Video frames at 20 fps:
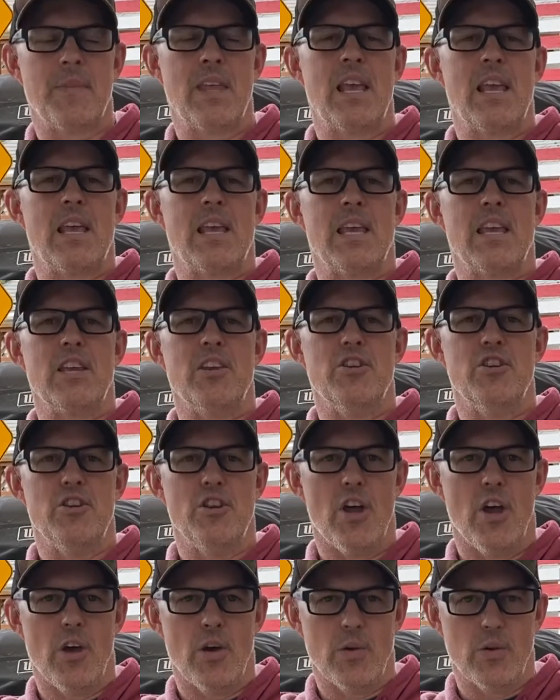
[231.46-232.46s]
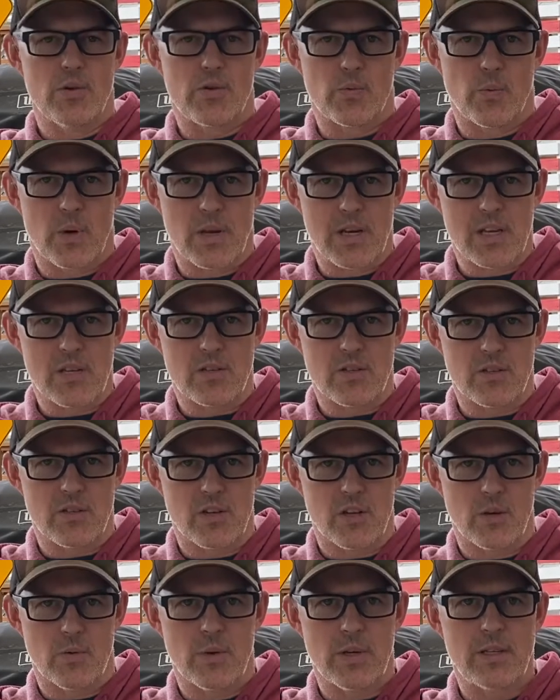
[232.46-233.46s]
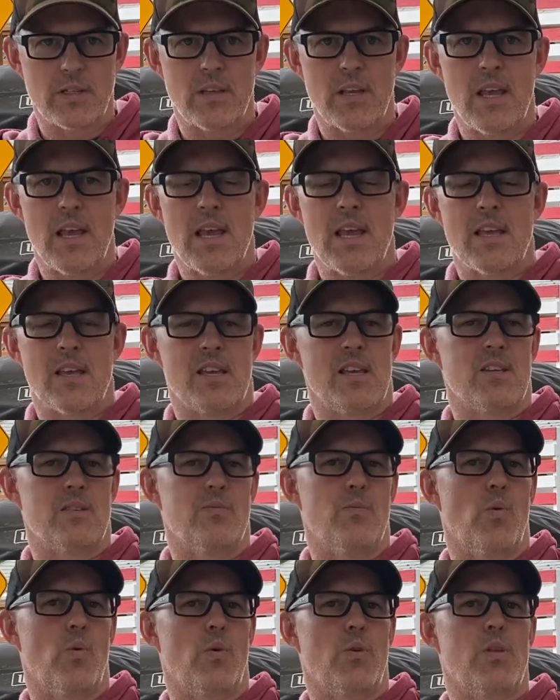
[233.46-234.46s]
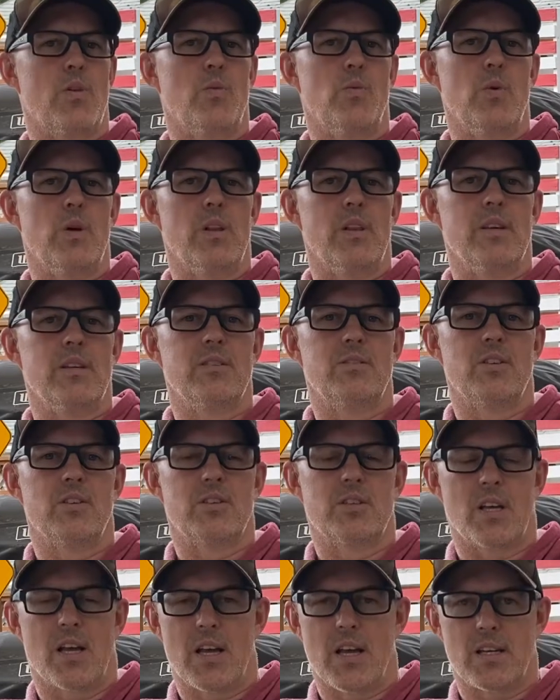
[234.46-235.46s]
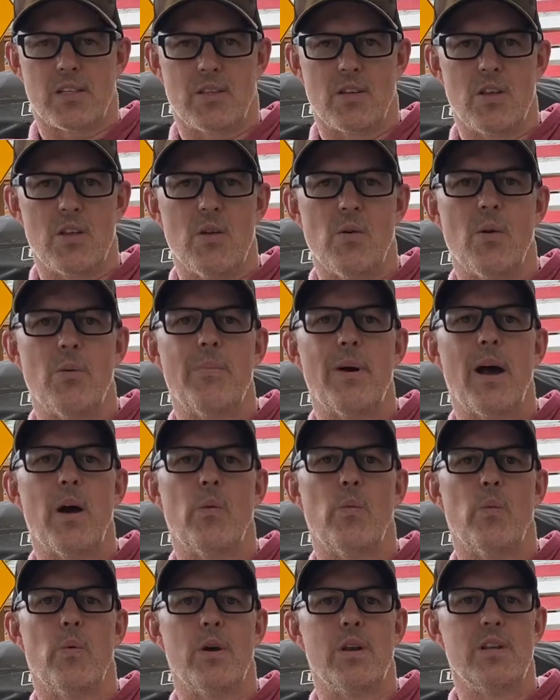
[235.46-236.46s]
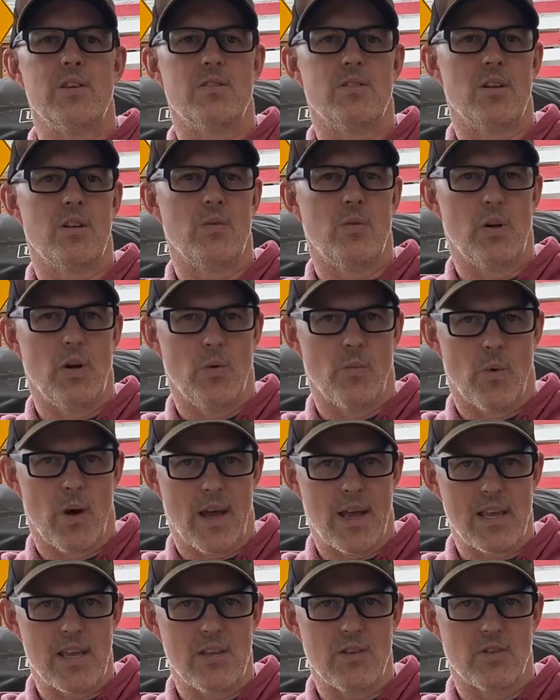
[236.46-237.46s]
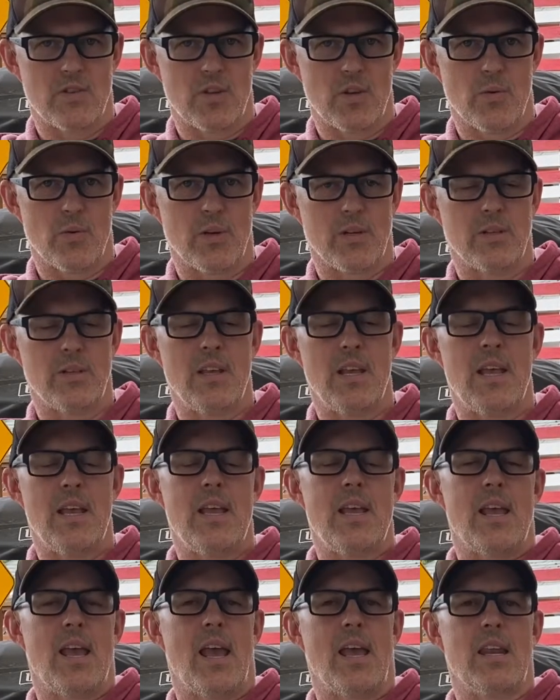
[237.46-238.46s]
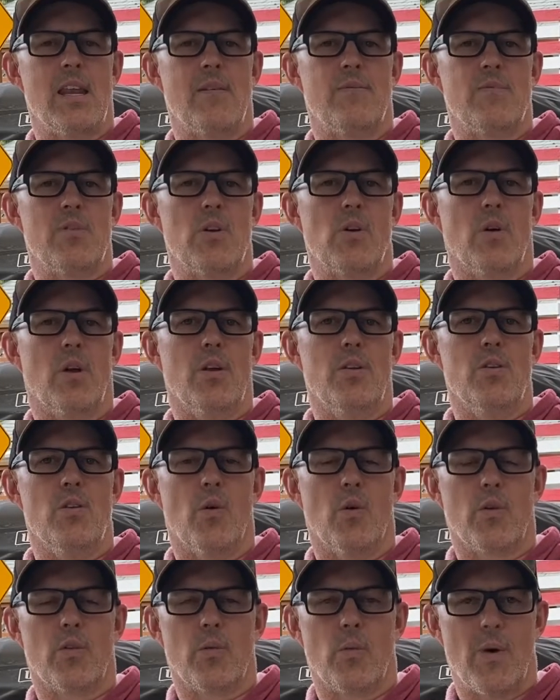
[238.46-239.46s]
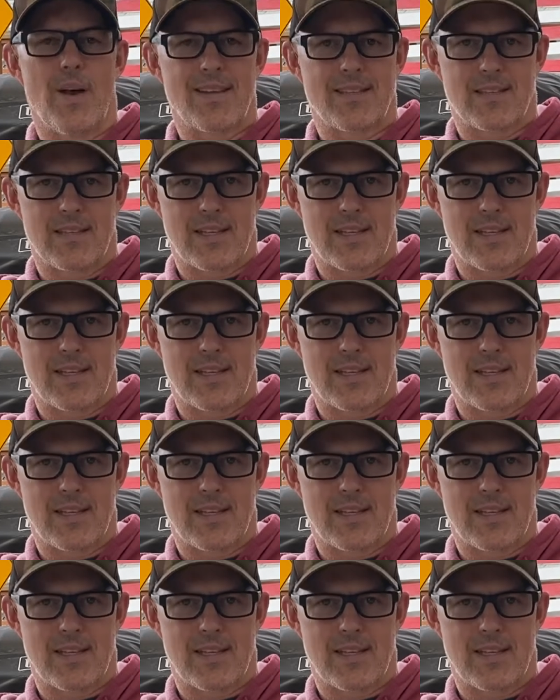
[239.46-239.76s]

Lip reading: He knows what he's doing. He's more than willing to talk to you about what he's doing and why he's doing. And if you're a Northwest